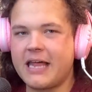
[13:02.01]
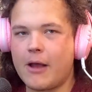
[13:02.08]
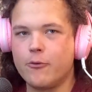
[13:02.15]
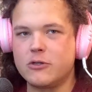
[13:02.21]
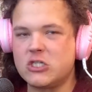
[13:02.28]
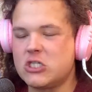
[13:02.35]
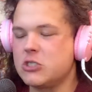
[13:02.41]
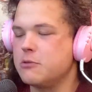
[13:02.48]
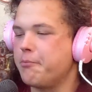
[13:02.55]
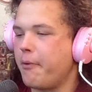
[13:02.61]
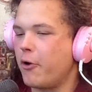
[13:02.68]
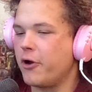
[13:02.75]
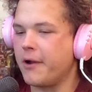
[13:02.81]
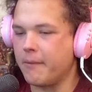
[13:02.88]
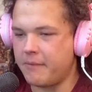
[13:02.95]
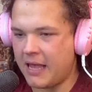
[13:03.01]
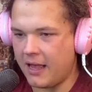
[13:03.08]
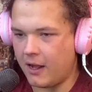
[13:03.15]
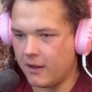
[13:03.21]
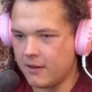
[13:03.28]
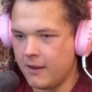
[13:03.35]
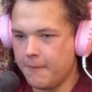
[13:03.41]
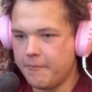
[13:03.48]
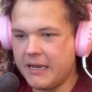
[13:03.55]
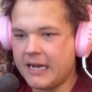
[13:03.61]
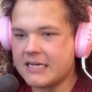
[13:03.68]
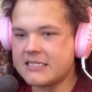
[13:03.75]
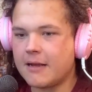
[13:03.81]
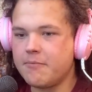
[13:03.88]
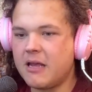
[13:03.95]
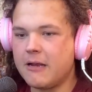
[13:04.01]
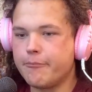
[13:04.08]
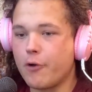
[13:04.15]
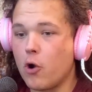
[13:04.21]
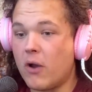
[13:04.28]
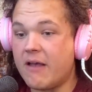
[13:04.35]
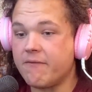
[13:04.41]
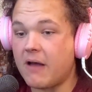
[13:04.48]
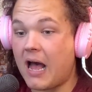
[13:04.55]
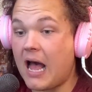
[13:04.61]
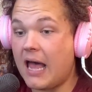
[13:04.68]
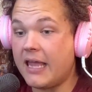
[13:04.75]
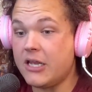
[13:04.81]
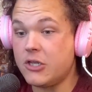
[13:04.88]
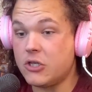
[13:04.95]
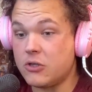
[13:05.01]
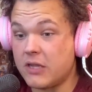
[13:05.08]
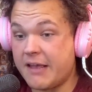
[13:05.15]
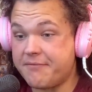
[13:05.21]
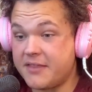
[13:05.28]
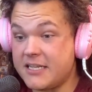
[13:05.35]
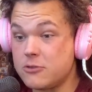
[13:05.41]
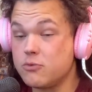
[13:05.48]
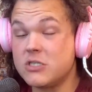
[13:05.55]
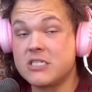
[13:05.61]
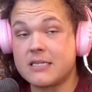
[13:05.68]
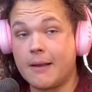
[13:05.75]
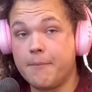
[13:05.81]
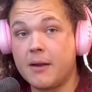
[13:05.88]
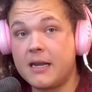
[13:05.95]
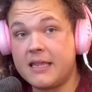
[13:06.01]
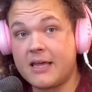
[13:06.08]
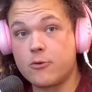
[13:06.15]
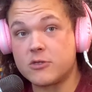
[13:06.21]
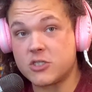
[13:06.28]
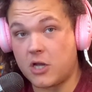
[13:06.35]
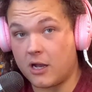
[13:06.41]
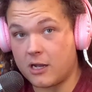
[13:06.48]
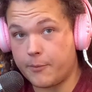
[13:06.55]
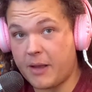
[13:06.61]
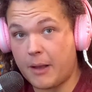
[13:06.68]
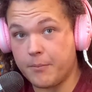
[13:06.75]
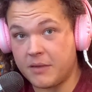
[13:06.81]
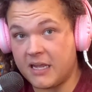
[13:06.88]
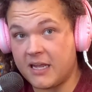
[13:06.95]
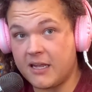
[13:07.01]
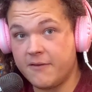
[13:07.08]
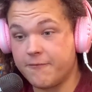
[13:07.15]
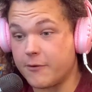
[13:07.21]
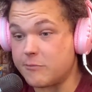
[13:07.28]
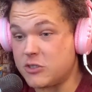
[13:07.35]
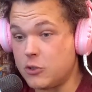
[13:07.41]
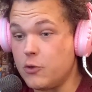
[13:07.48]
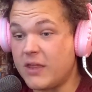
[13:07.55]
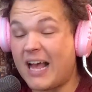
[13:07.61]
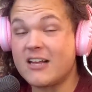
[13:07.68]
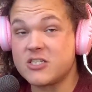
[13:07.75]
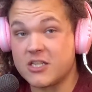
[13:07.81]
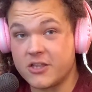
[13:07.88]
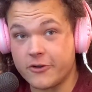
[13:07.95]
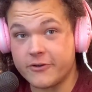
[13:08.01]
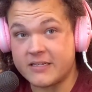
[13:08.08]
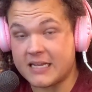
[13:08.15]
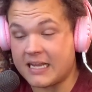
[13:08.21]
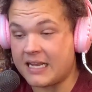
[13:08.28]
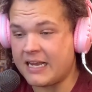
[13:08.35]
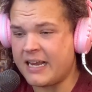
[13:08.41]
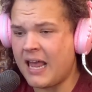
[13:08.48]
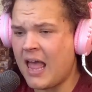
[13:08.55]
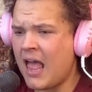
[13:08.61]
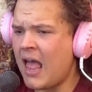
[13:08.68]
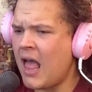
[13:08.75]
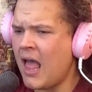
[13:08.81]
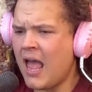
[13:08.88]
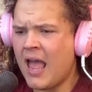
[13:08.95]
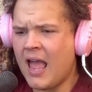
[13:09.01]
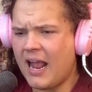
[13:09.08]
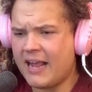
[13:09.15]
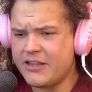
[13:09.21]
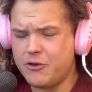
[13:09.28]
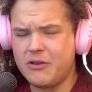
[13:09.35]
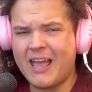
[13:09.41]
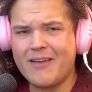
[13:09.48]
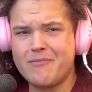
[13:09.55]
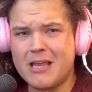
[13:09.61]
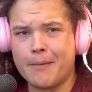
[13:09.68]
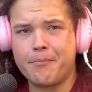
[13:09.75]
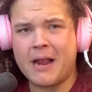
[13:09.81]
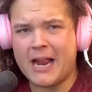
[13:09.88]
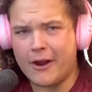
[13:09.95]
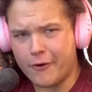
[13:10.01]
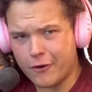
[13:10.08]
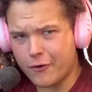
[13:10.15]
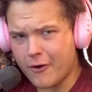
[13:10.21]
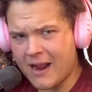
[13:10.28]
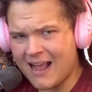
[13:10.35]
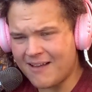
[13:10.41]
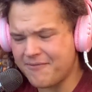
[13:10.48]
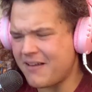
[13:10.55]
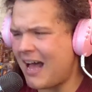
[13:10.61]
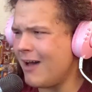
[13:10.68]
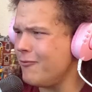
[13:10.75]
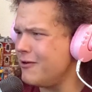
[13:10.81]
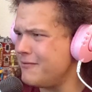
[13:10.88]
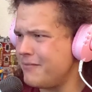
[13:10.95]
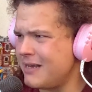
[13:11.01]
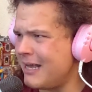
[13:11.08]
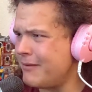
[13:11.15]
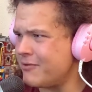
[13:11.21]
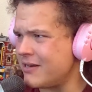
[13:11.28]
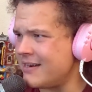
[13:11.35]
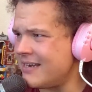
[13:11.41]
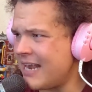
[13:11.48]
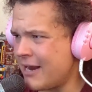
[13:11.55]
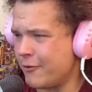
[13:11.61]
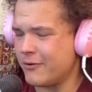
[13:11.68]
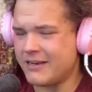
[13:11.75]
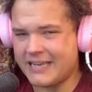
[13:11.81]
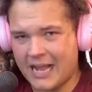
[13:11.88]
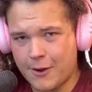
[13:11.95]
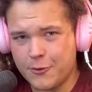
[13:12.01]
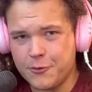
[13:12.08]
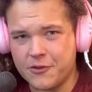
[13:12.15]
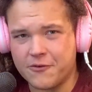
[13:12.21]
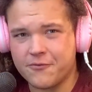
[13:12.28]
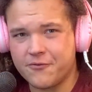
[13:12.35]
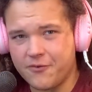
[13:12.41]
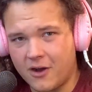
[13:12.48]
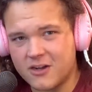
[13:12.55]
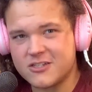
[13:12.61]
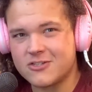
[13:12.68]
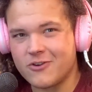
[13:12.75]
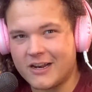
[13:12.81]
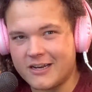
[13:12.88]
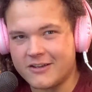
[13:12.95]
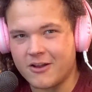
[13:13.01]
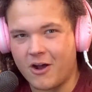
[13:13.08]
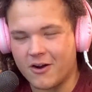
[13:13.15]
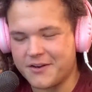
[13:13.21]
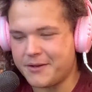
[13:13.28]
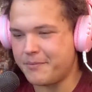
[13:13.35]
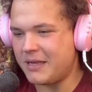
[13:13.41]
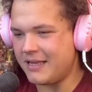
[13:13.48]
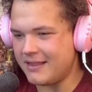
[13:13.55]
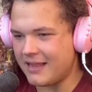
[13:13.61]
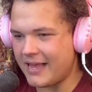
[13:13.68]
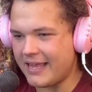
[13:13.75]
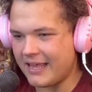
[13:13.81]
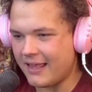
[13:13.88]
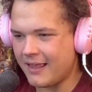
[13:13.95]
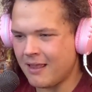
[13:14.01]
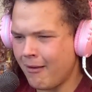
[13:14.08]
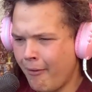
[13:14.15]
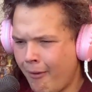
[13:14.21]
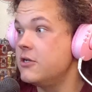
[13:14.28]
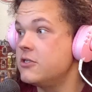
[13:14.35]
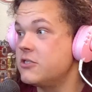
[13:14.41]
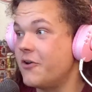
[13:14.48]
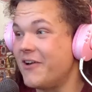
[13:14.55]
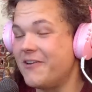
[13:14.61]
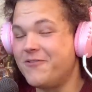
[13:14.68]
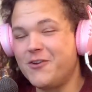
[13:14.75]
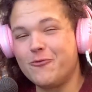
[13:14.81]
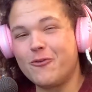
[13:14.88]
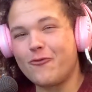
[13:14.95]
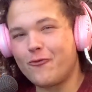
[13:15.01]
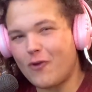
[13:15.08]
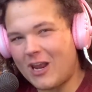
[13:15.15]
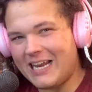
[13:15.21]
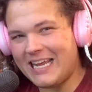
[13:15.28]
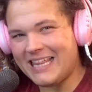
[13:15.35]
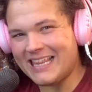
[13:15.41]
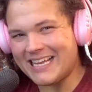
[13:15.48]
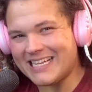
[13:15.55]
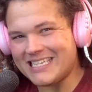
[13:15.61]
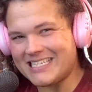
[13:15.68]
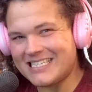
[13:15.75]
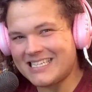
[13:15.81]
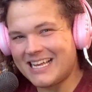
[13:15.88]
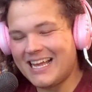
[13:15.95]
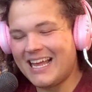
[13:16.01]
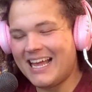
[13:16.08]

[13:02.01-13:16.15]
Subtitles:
that would spark a bell. Because I'm like, bro, if this was somebody that was talking about me from 2013, and you gave me a paragraph, I wouldn't be able to narrow it down who the fuck's trying to talk to me. Like, so if you were reading this